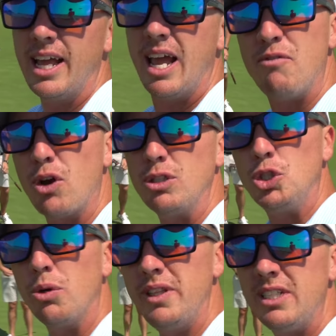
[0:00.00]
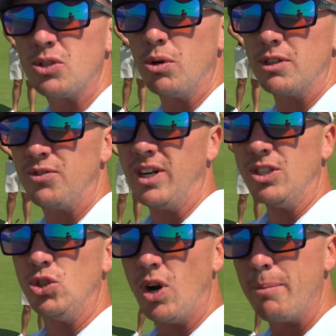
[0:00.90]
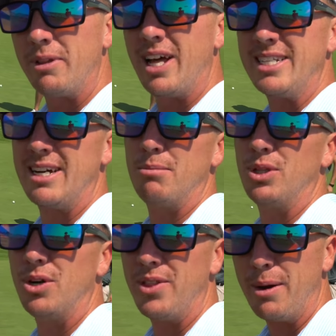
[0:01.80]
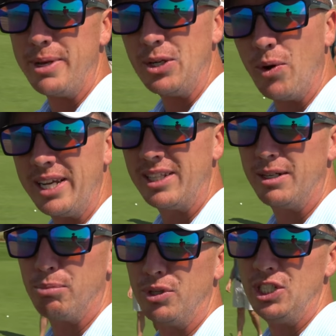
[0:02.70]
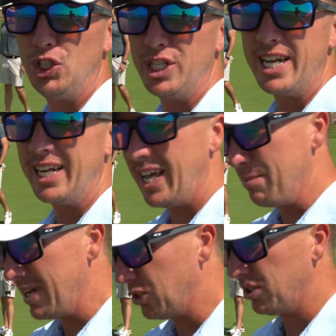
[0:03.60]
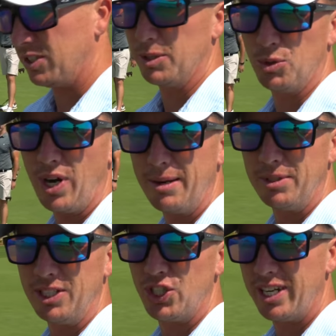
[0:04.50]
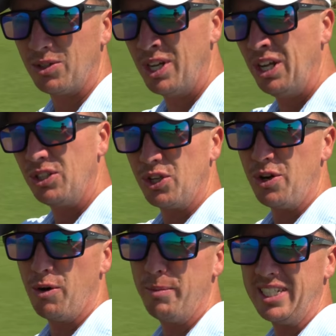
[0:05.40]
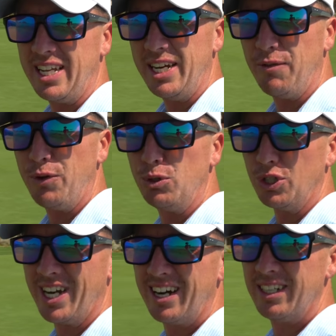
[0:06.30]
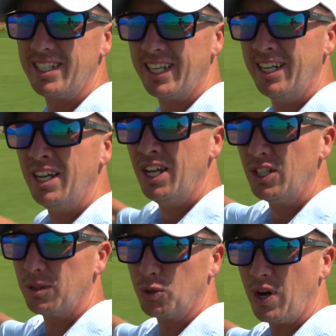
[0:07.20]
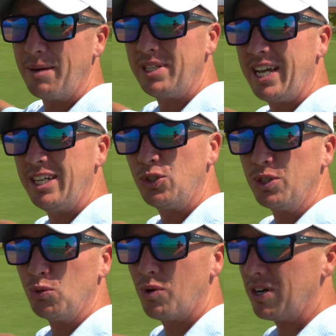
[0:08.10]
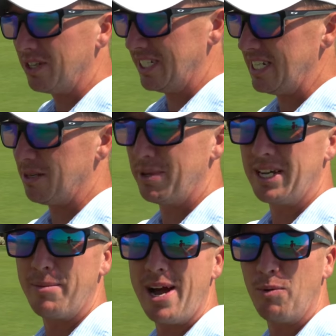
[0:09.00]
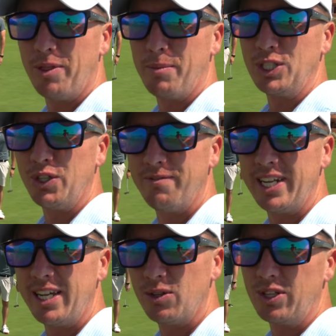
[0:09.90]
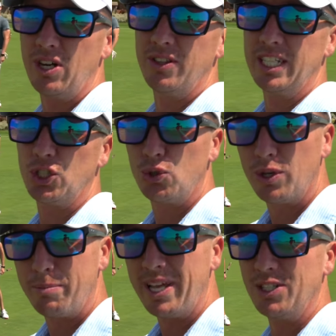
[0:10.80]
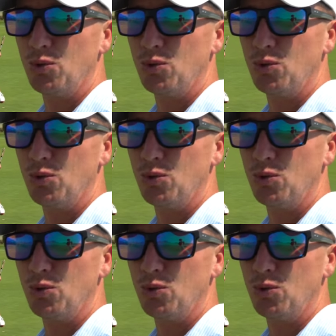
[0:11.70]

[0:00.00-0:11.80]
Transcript: If y'all enjoy these course vlogs, drop a like down below. That would be greatly appreciated. And make sure to subscribe to the channel so you don't miss any future content. Subscribe to Andrew as well, because he's going to be coming out with a bunch of videos on this trip as